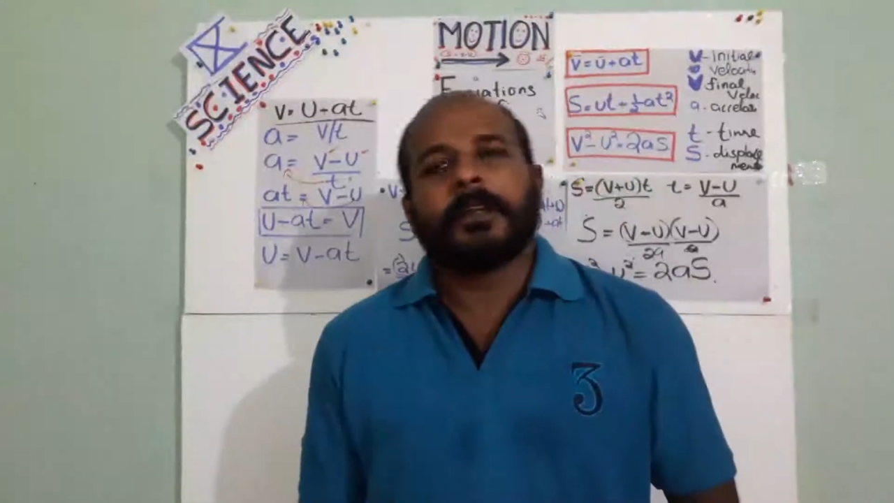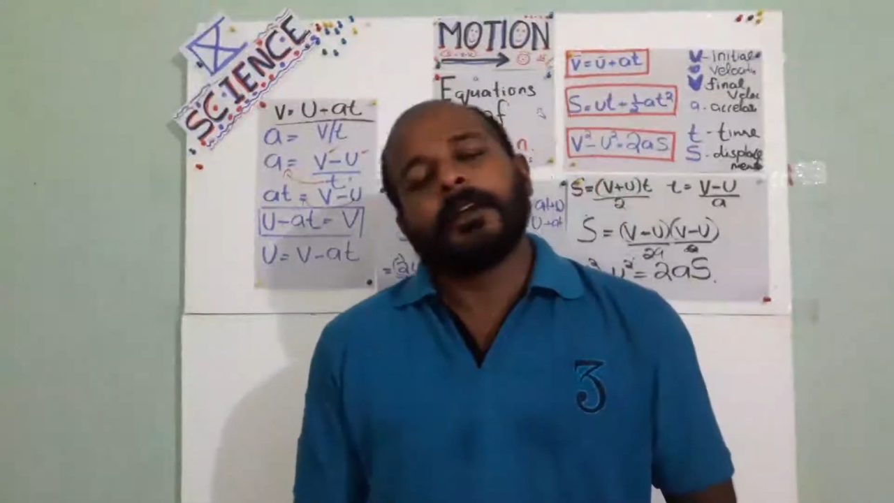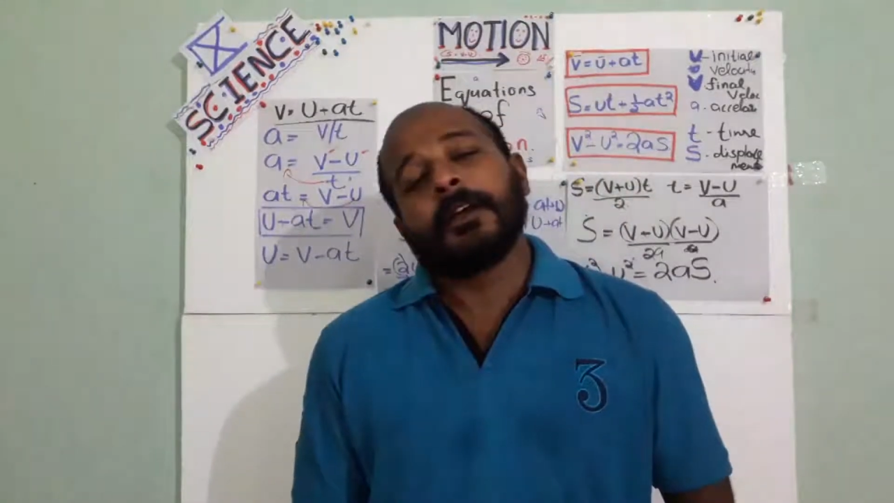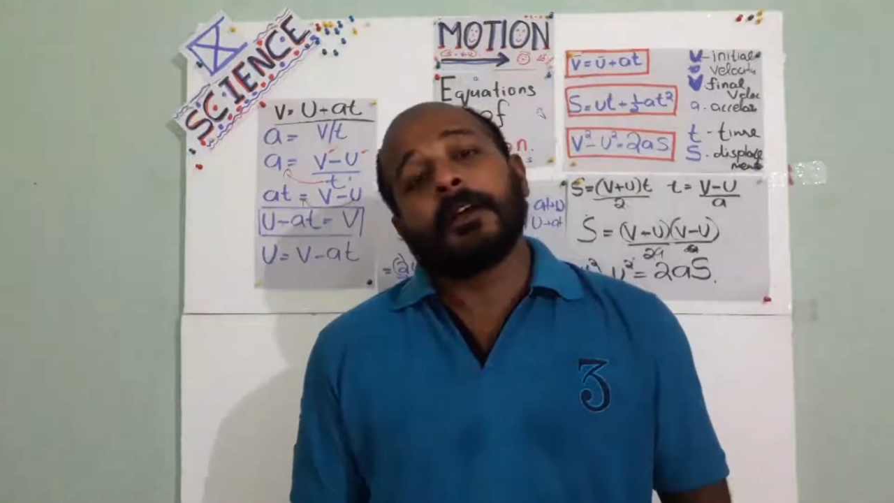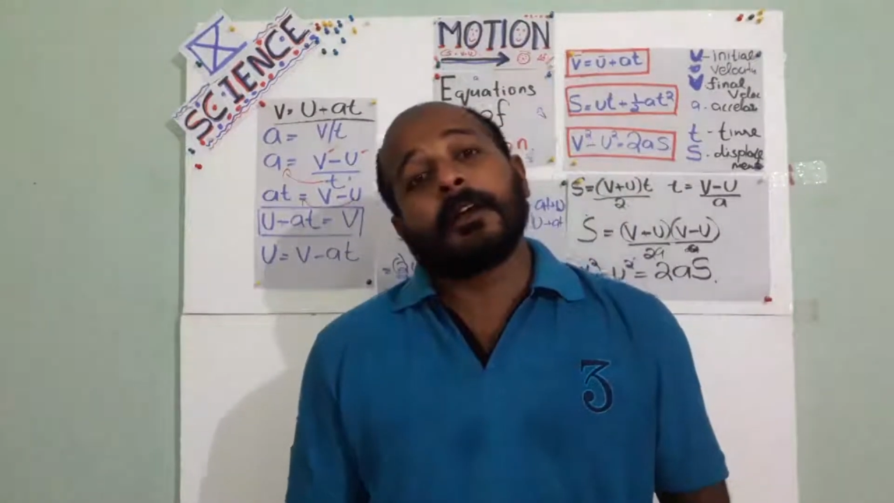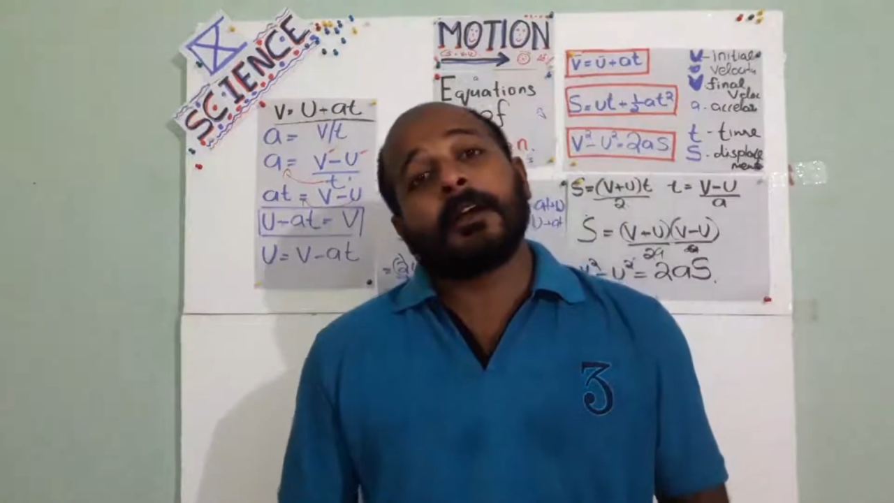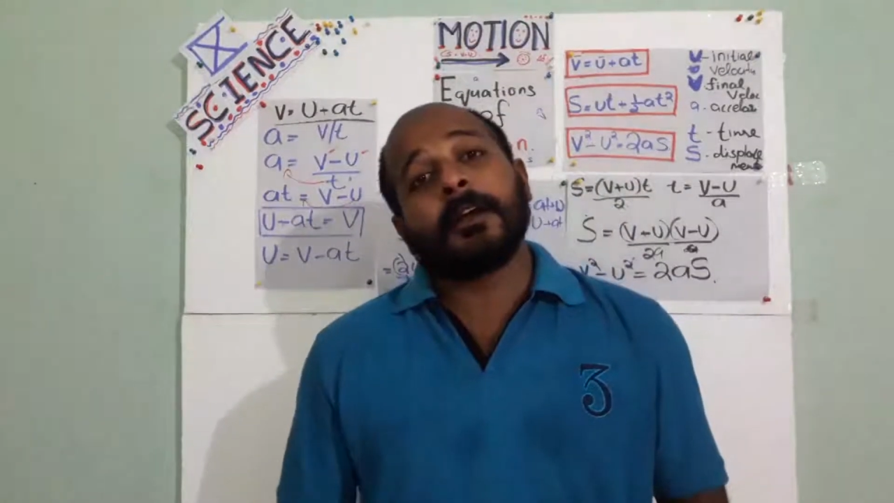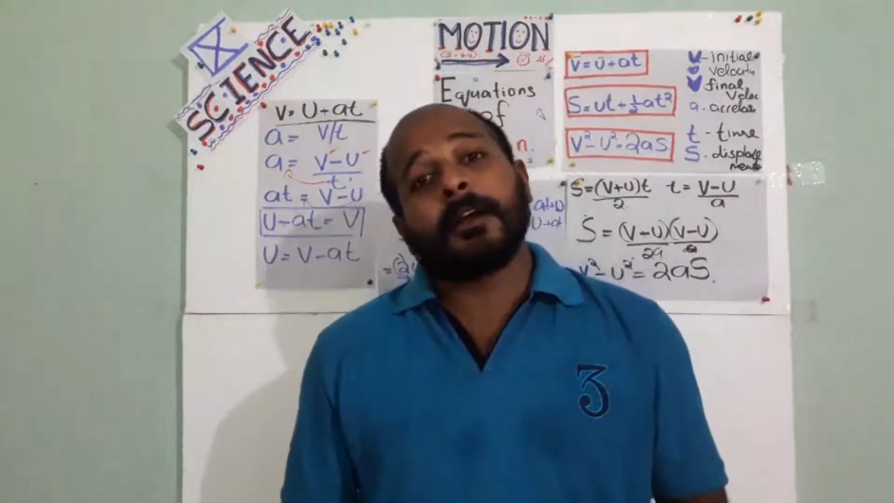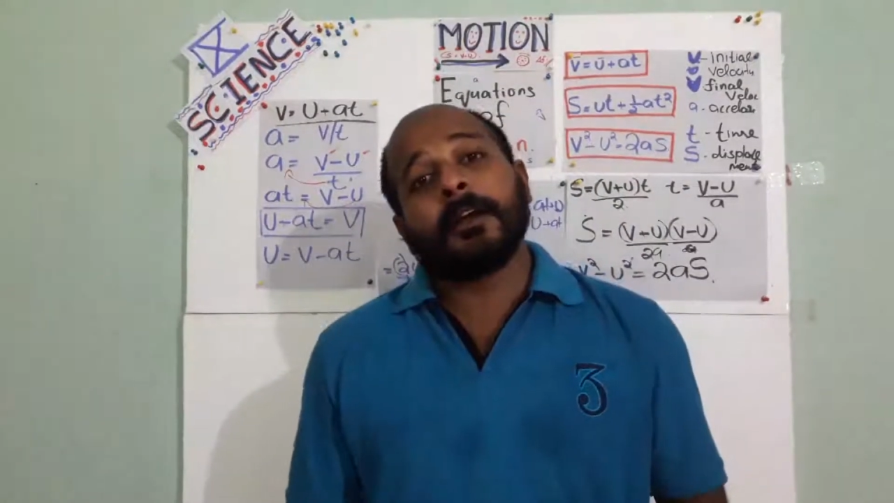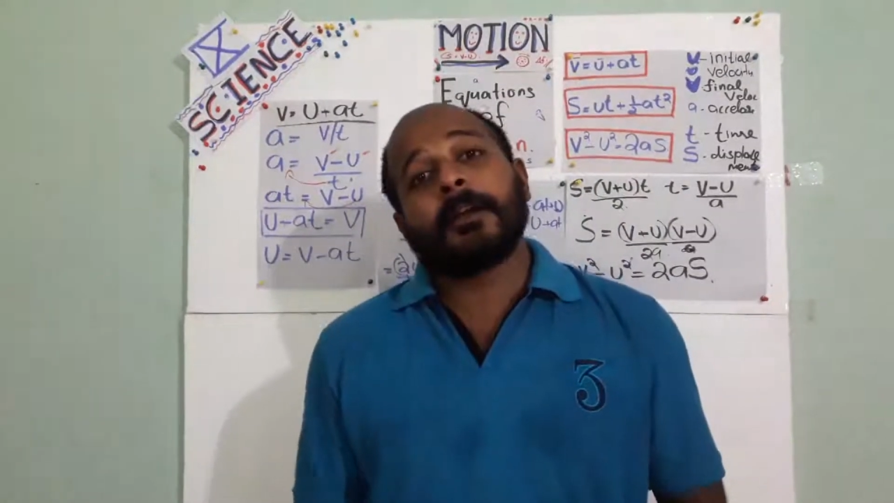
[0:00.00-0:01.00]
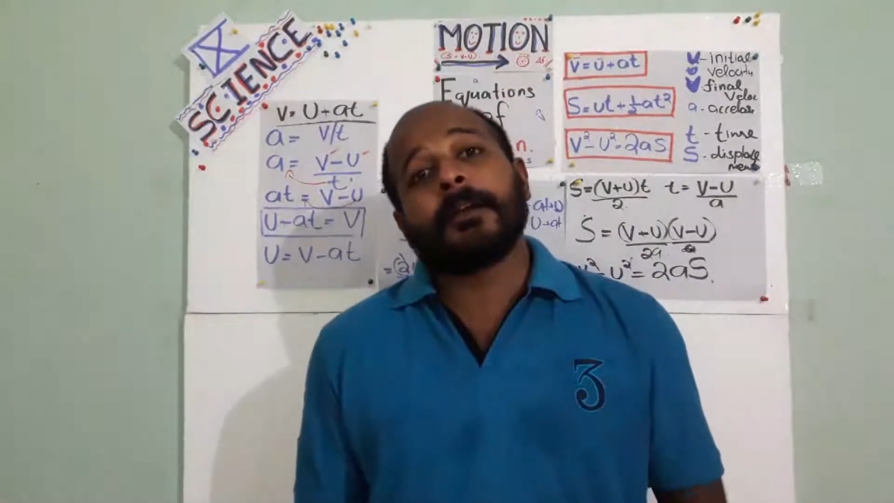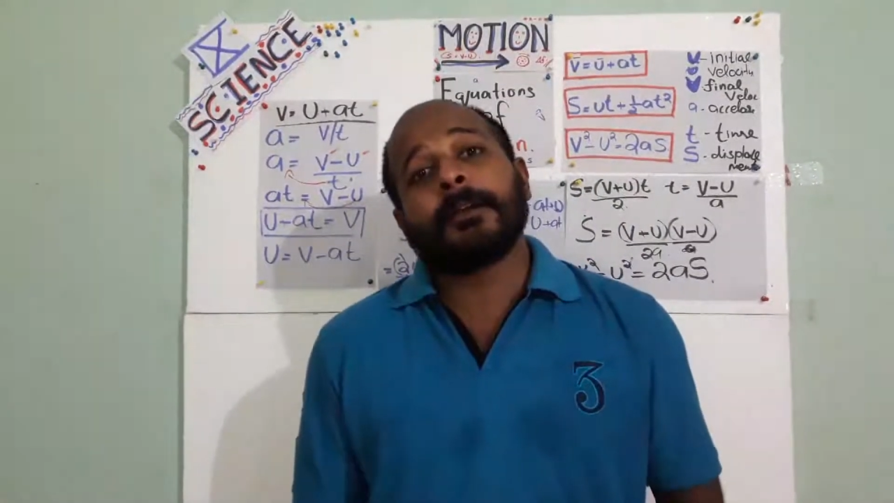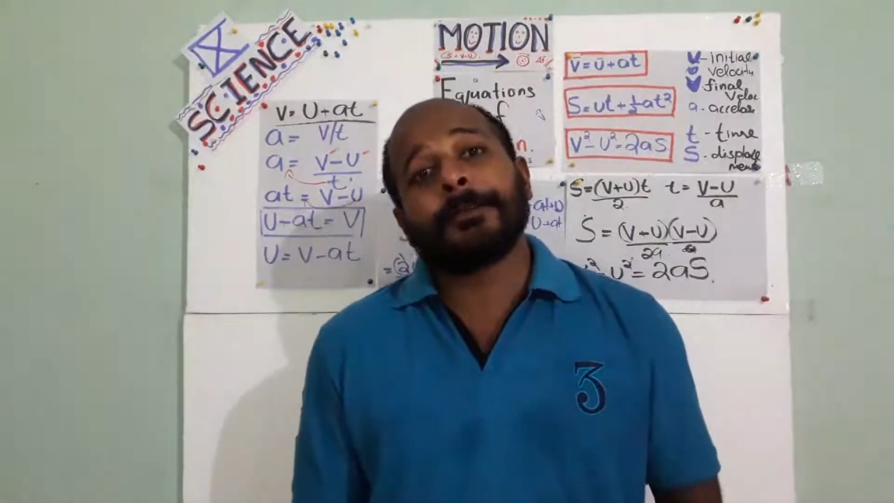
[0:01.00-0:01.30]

uh,